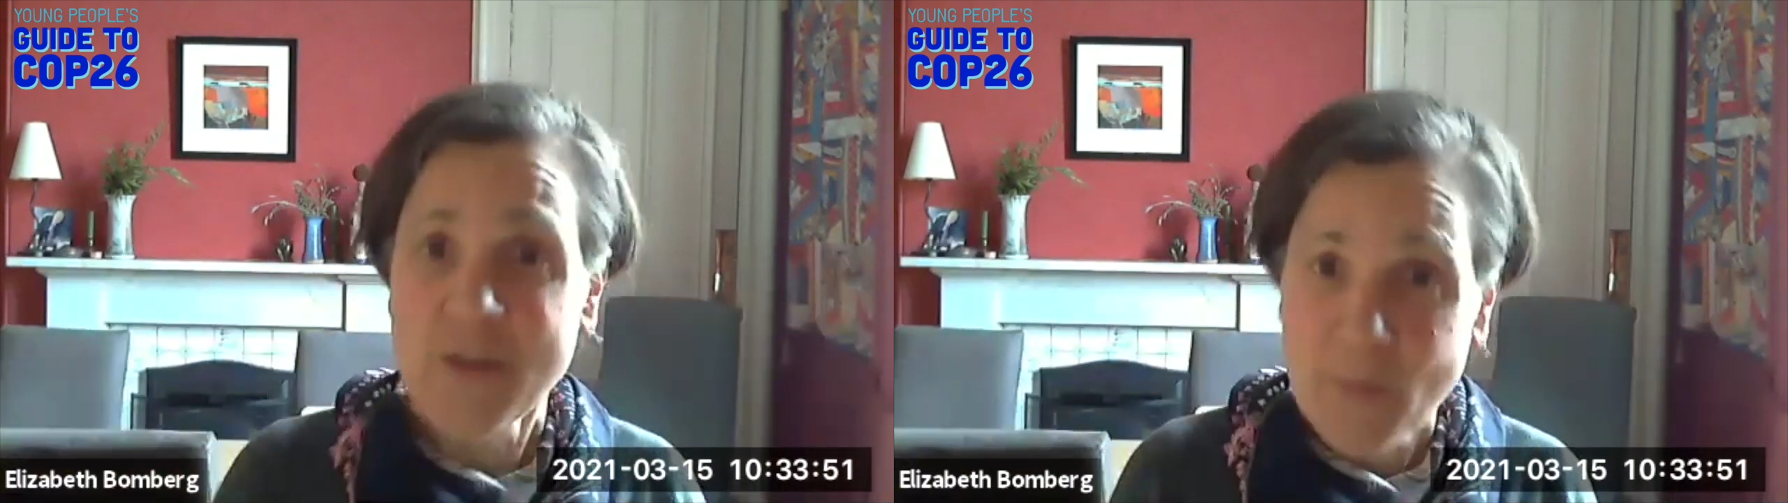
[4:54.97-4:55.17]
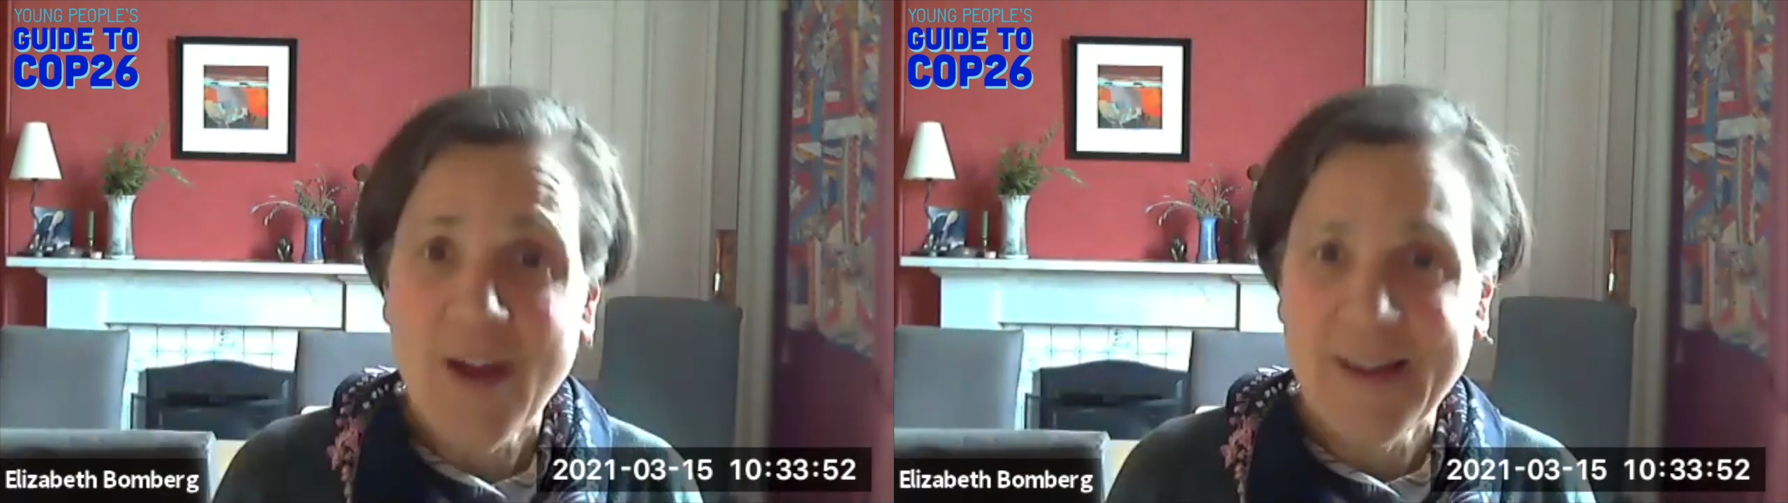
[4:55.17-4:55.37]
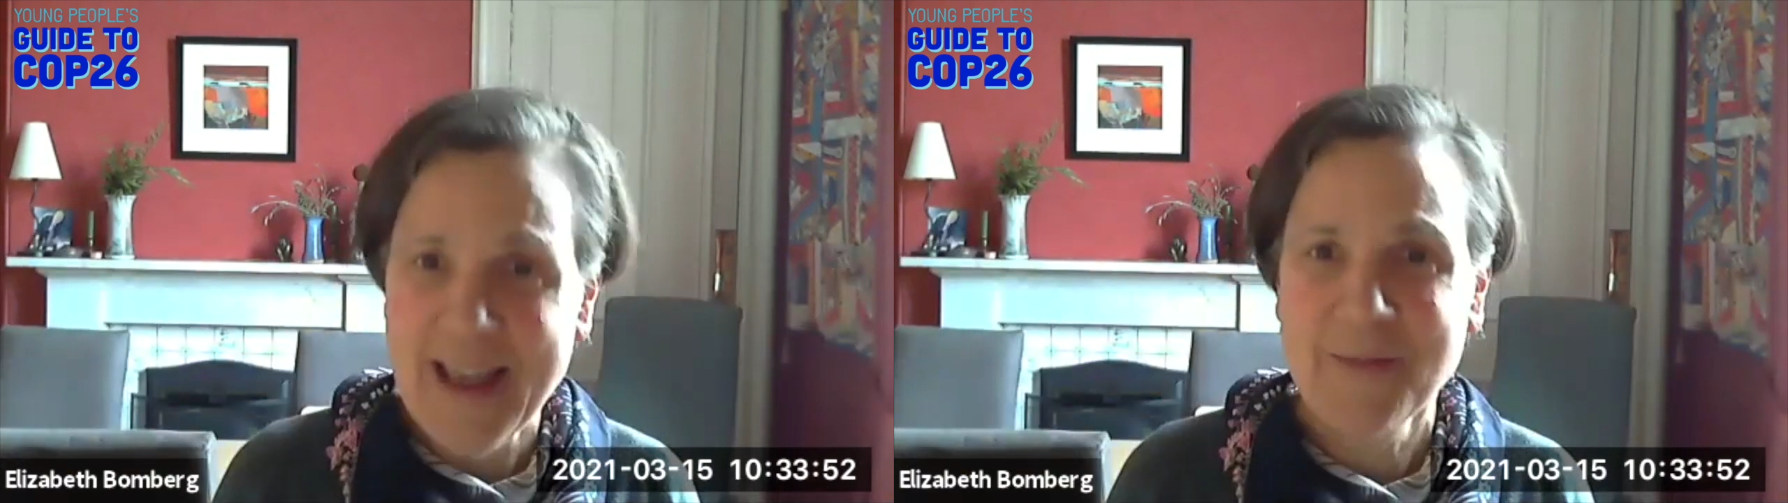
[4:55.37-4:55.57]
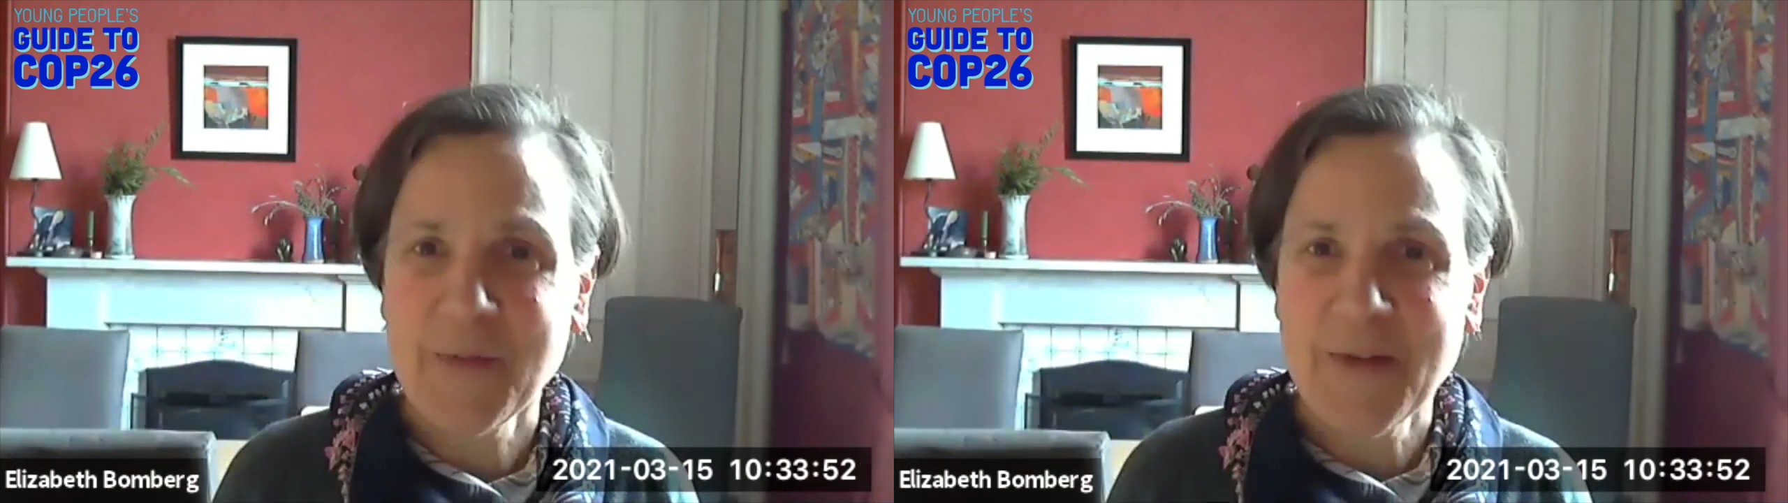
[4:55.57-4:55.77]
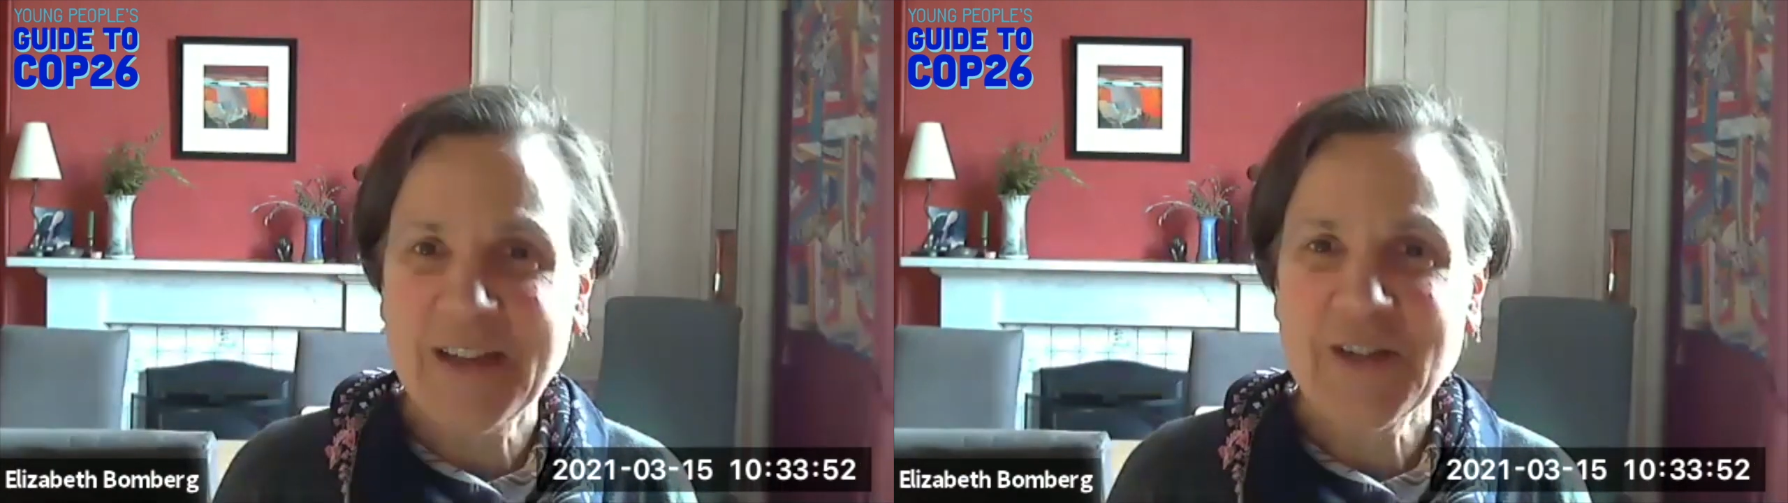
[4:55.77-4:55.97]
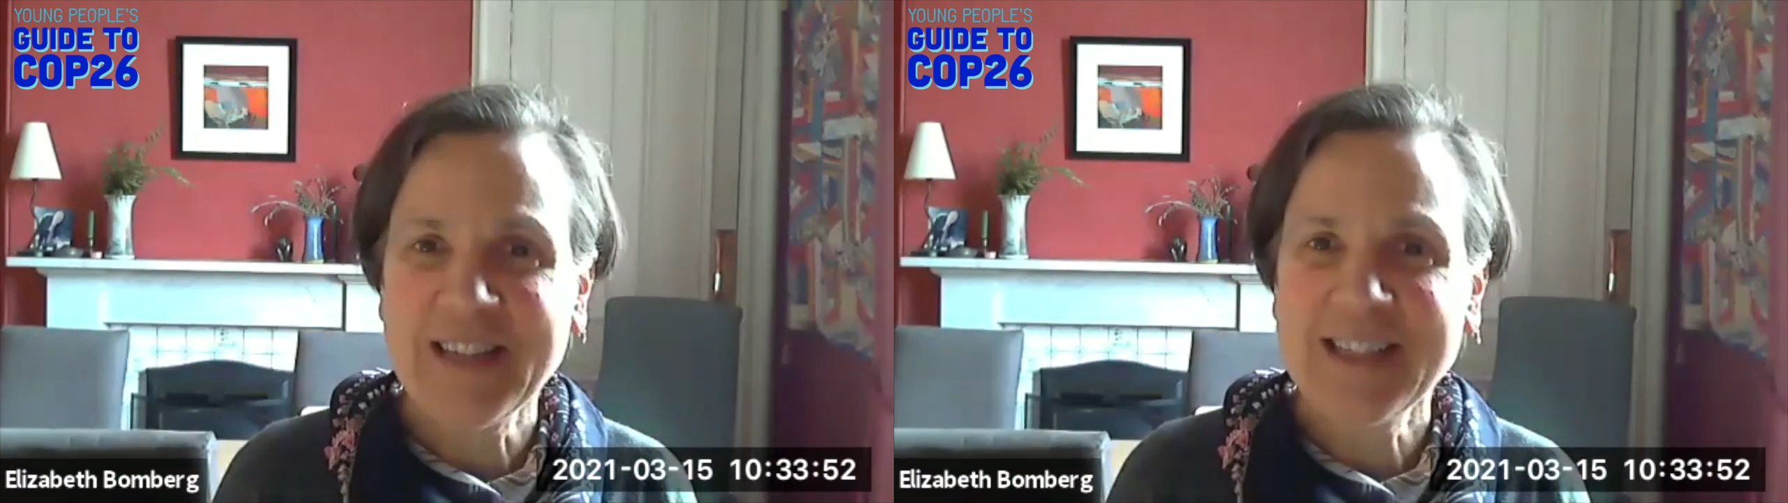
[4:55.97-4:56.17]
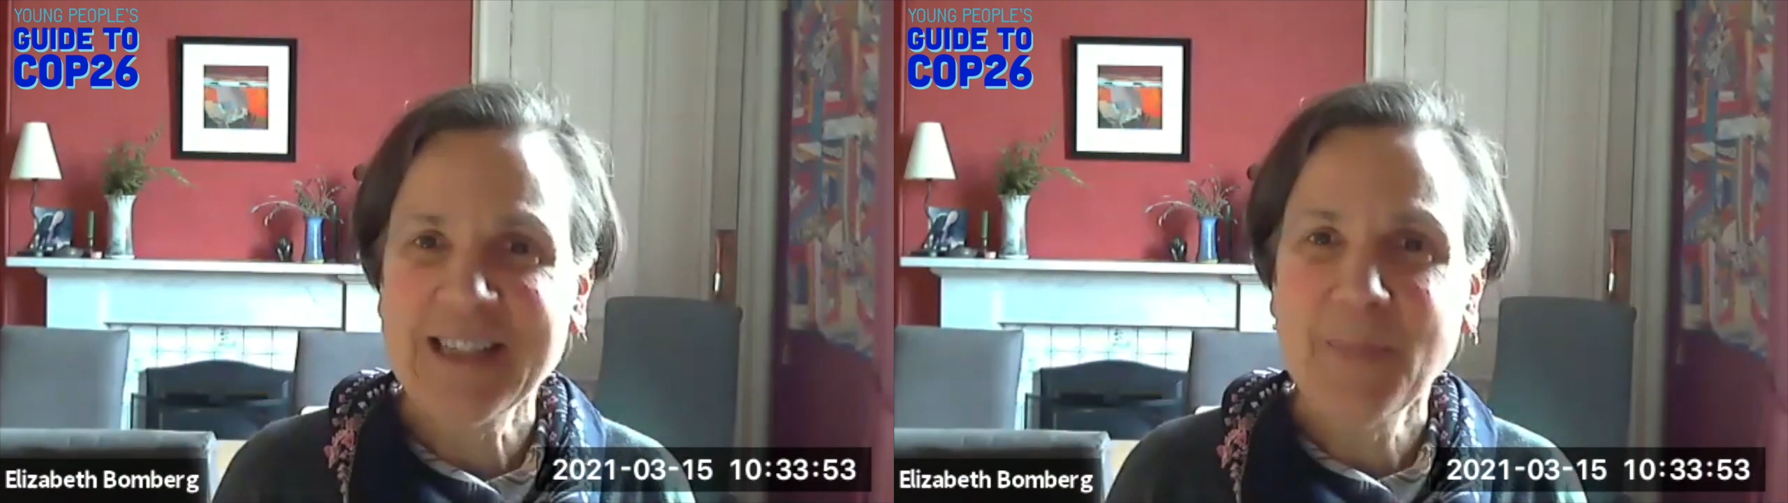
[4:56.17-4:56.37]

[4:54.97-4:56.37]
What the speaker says: broad aspirations,